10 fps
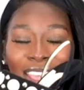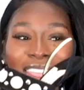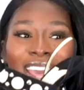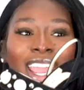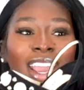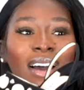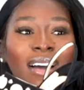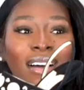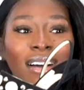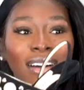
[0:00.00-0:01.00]
They
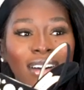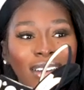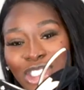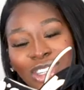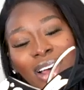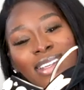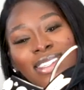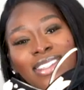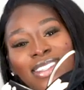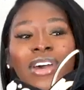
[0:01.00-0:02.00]
are
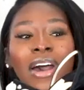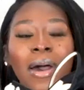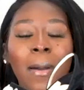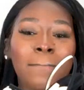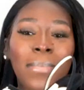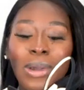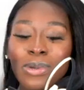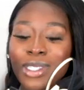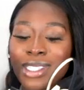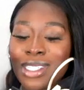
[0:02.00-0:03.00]
just the
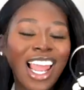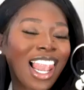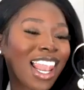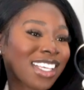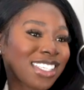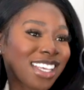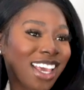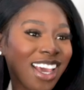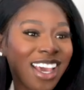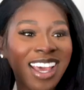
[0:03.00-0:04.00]
most
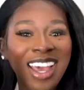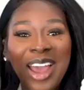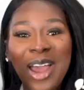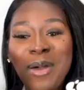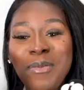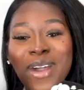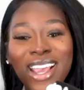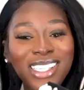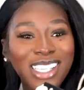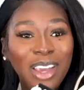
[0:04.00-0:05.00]
classic,
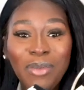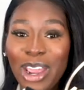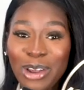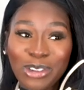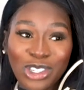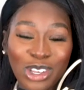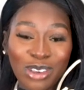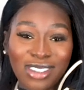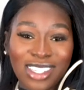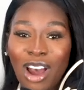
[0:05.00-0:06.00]
amazing pair of
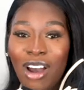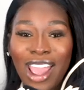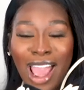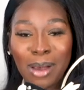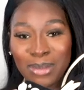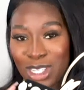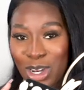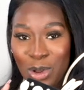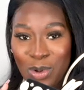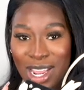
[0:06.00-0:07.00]
shoes that I
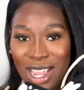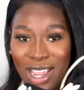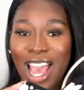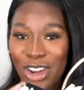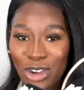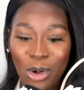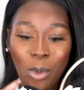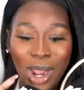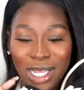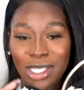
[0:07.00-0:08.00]
absolutely
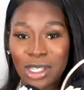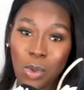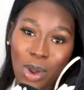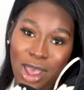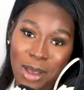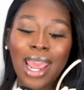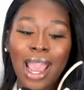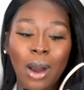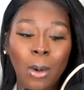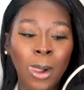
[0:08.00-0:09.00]
cannot wait to wear.
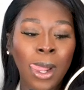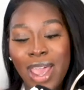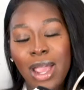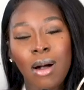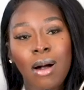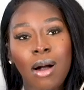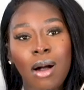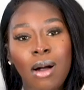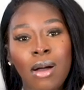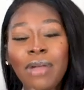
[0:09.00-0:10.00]
Now, they
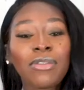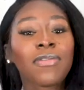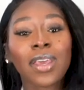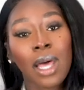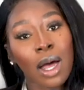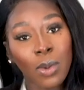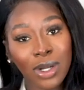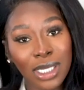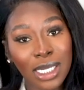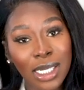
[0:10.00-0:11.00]
are everything that I
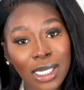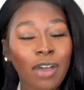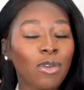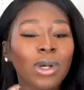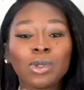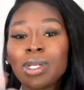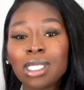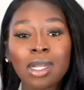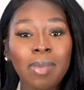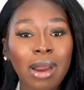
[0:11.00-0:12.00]
wanted. I've always
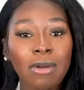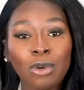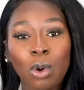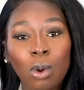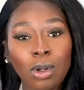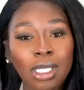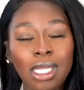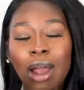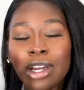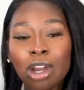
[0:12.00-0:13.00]
wanted a pair of courts
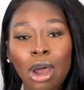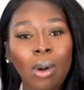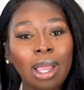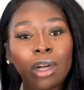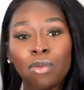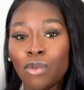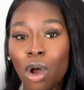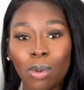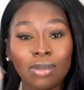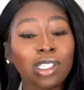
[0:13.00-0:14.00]
that I know I can
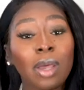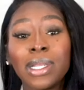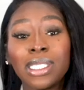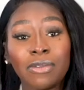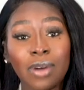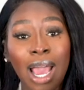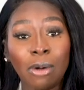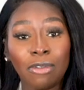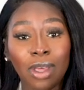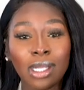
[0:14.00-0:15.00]
rock with so many different
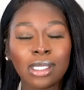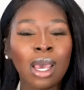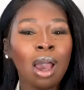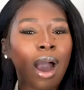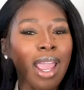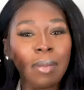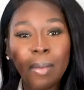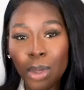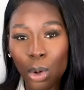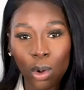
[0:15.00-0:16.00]
outfits. I am a
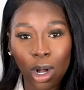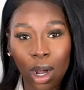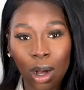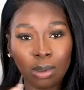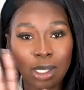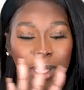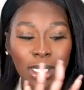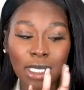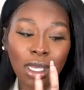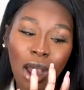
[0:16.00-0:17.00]
mule girl, so
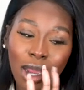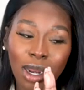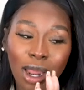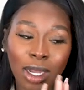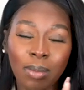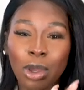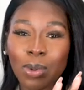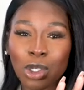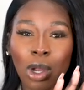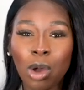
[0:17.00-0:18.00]
this is kind of like a mule.
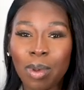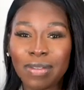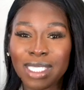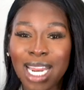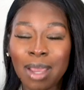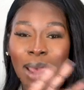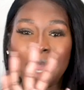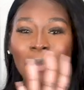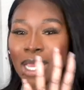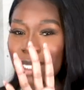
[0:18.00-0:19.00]
It's got a little bit of a sling
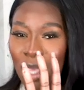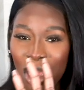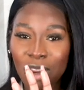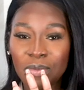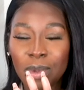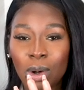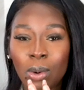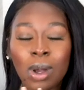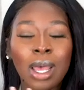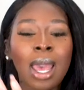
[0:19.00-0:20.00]
back, but it's kind of
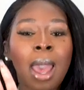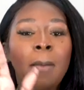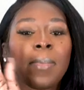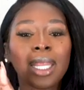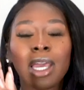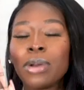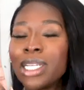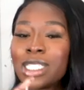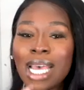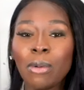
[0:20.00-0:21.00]
mule. But the
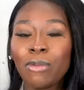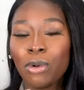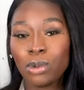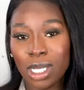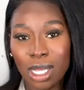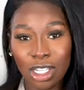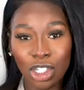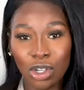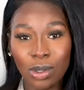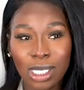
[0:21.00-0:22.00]
only downfall to these
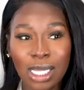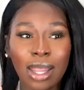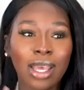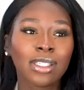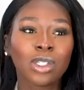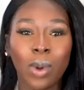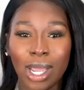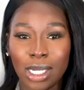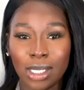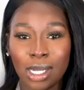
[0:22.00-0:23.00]
shoes is that they're
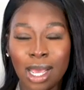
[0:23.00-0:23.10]
suede.